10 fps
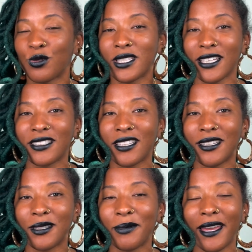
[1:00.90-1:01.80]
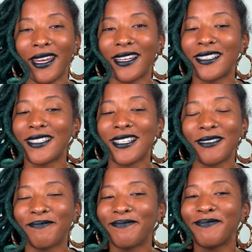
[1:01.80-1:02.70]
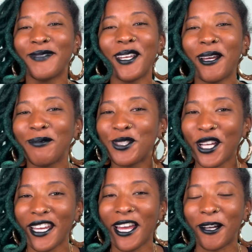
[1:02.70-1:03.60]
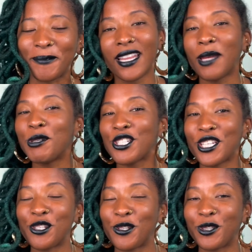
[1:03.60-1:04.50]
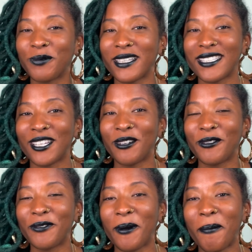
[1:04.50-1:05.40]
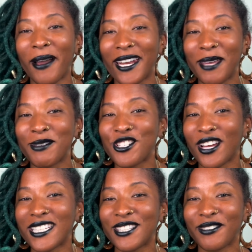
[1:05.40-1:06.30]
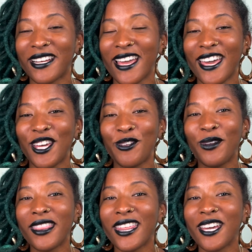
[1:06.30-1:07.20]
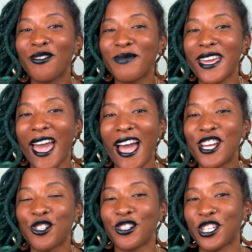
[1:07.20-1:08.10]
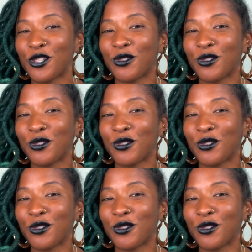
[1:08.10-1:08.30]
Text Club and, you know, check it out. Let me just introduce myself. My name is Jocelyn Renee. You can think of me as your digital